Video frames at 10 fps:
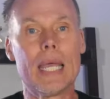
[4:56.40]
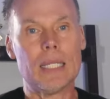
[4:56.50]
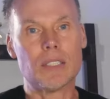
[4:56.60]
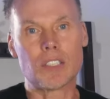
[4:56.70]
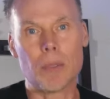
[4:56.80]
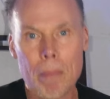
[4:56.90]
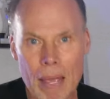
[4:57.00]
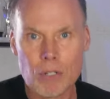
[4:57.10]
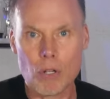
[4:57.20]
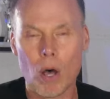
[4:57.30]
In
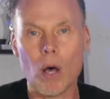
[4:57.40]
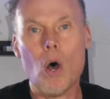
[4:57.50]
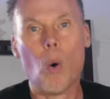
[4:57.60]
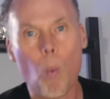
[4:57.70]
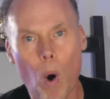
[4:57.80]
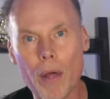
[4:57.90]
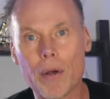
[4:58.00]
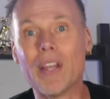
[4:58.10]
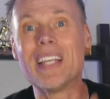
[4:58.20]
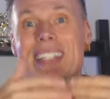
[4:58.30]
Cement All,
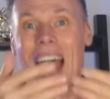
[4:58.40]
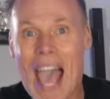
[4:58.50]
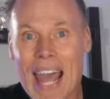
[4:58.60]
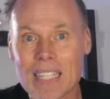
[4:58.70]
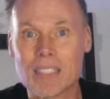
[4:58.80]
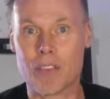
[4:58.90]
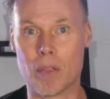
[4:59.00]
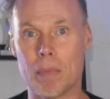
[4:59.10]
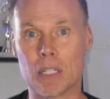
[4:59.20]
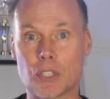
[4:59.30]
water is added to
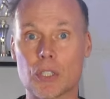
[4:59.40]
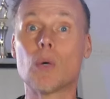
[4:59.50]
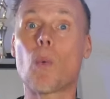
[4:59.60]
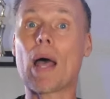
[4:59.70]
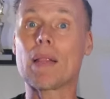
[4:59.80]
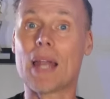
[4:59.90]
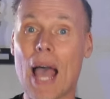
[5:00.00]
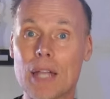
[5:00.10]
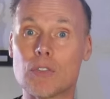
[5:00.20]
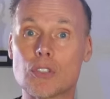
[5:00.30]
the mixture, while in
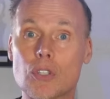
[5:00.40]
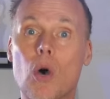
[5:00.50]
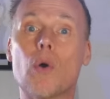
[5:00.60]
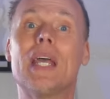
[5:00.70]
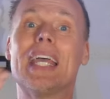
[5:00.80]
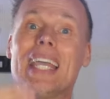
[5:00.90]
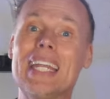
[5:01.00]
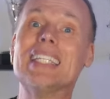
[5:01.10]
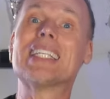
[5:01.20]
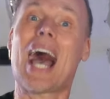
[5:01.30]
Hydrostone, it is